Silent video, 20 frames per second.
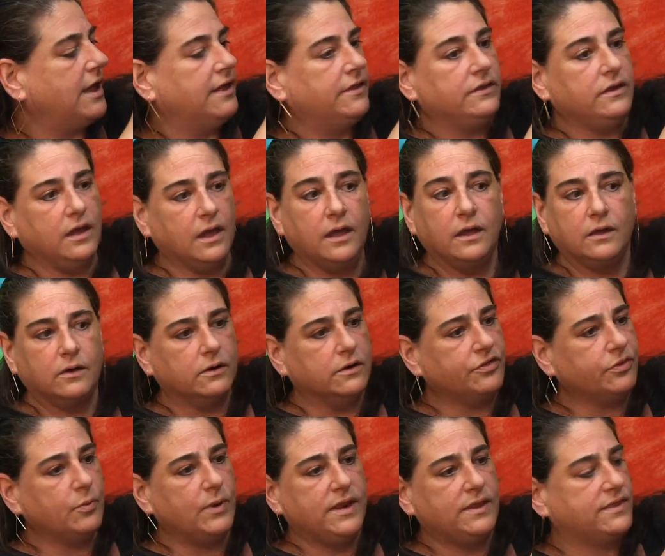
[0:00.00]
And yeah,
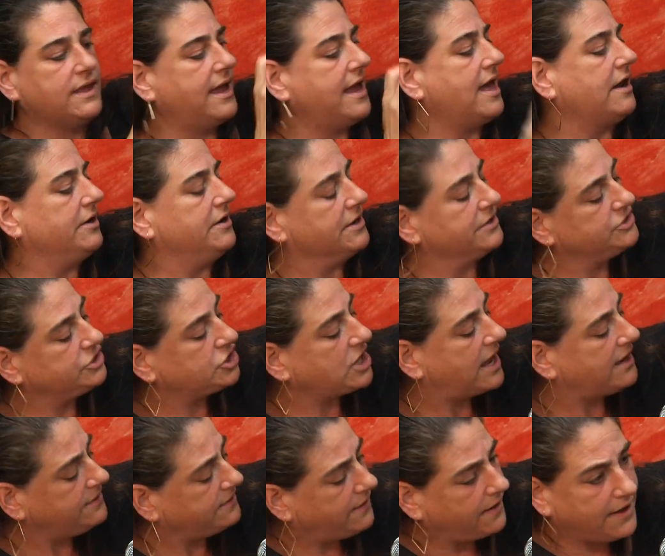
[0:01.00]
Earth Week. They had an
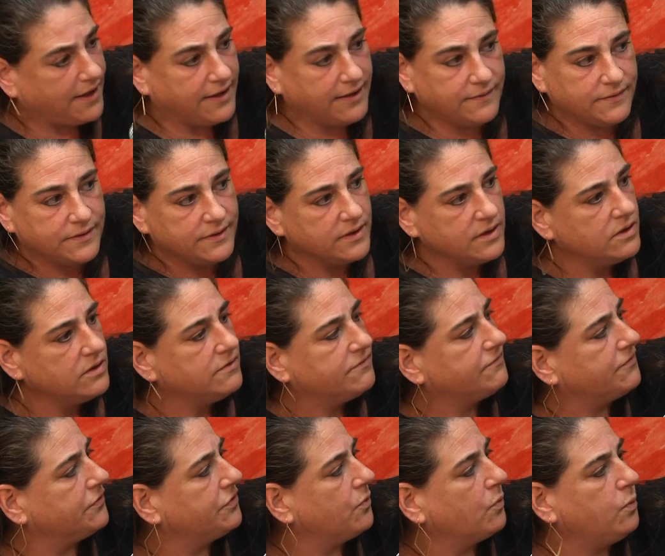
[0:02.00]
agenda
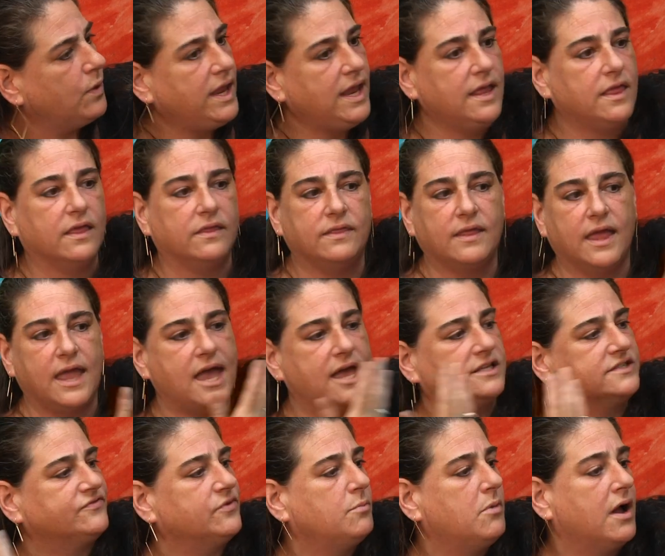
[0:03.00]
for the week, and they
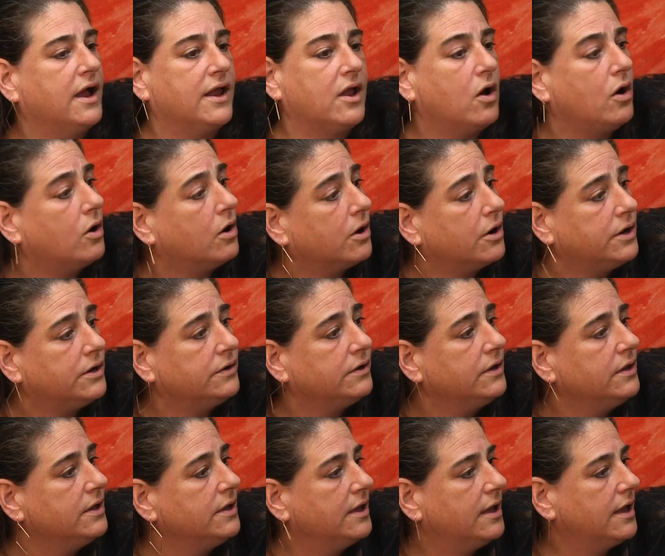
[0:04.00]
asked for my art,
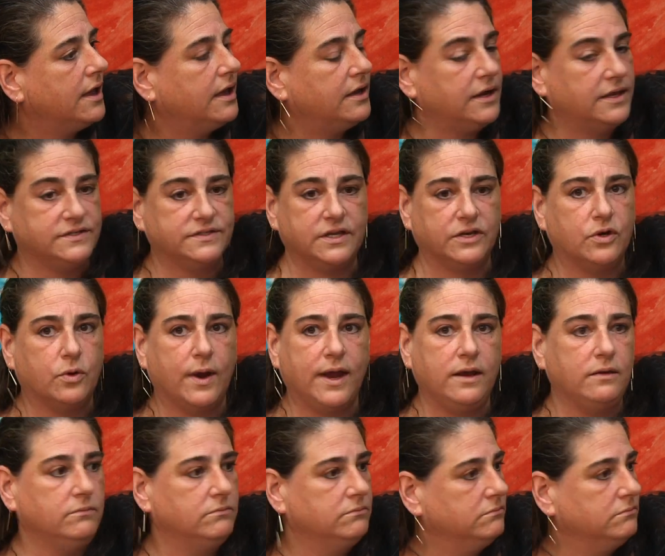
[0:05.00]
and I said, great.